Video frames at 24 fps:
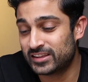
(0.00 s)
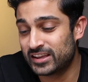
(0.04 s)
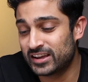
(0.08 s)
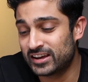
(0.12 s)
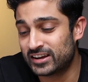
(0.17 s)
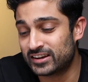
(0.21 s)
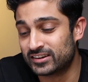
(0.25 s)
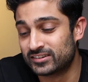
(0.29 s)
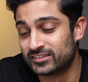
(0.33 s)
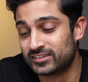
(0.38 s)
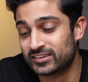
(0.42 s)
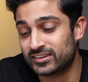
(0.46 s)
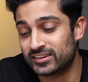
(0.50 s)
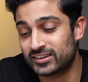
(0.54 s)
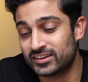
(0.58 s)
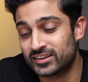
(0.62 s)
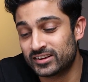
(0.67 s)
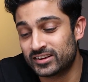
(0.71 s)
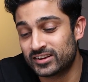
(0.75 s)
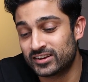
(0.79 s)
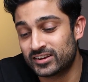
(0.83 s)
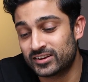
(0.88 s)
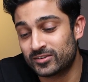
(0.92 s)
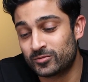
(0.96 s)
yeah,
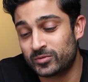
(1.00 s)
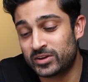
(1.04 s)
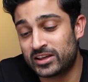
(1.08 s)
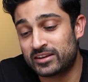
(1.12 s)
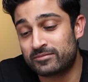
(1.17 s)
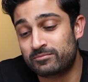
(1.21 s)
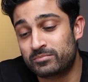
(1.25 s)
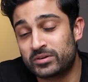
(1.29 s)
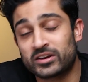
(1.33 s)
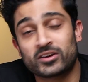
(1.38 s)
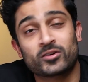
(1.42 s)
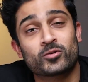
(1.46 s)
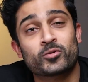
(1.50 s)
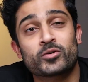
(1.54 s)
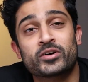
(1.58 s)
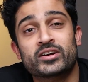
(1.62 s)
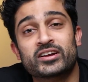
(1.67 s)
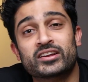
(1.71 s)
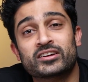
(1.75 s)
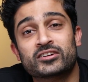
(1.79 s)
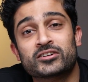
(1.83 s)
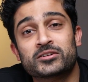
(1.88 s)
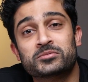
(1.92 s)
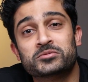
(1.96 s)
we have
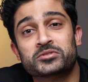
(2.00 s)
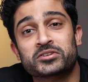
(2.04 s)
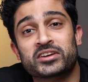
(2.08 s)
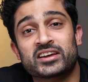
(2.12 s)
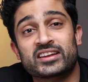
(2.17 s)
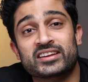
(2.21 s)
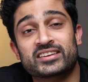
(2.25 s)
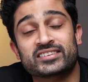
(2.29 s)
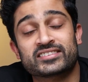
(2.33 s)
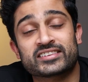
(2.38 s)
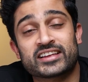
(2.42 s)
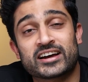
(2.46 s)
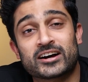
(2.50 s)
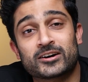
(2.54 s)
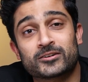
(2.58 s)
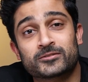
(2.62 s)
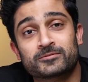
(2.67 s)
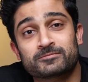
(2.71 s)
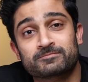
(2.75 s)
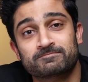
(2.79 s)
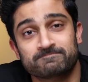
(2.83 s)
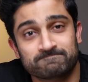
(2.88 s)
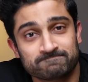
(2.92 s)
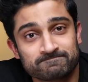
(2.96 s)
Bitcoin and CryptoKitties now.
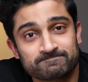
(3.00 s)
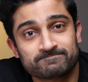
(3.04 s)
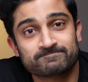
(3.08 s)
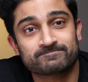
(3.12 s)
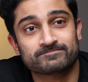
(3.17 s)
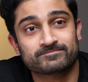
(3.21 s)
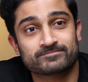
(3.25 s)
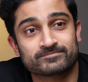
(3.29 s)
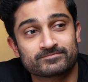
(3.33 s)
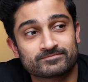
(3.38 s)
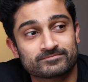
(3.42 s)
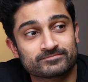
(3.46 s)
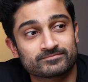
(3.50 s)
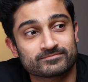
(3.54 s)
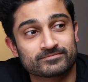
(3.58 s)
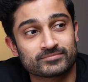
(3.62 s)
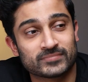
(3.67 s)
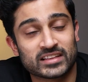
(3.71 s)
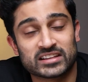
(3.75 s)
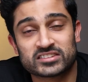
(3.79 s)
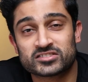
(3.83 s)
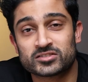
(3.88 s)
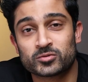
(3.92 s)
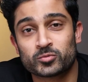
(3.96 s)

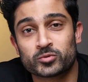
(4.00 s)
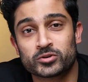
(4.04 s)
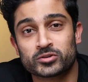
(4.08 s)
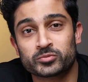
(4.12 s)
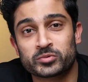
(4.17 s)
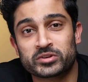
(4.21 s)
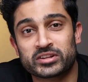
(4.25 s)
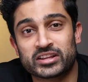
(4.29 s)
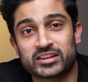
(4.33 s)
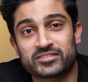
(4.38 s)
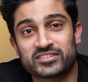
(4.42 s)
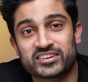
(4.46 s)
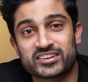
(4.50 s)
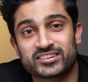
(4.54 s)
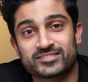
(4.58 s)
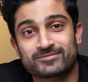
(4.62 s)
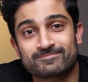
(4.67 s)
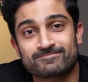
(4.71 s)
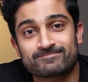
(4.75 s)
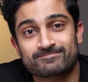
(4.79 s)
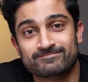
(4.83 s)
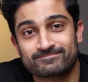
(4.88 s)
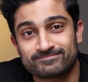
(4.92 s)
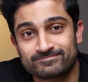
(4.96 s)
That's the world we live
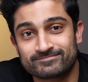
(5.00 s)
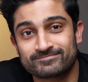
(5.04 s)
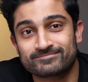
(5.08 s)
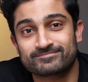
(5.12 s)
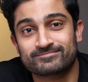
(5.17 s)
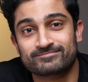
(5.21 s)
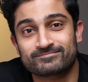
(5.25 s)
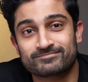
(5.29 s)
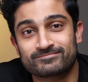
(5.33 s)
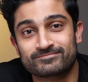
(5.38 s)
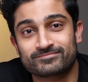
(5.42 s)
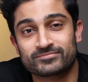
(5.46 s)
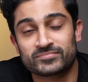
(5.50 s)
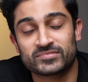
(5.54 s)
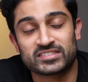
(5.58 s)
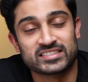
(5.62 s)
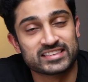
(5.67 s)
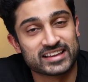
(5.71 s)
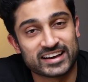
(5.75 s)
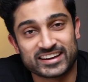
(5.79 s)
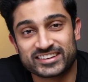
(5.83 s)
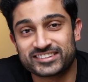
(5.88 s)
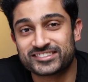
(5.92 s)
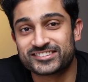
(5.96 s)

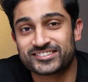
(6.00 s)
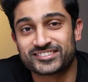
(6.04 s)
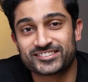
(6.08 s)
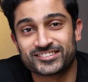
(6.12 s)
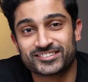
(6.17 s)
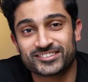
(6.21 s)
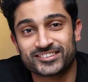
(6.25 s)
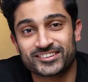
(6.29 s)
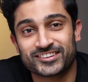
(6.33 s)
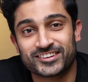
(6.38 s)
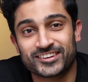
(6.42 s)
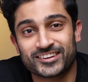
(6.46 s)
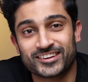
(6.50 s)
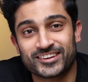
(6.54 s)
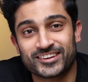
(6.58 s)
in. Nice.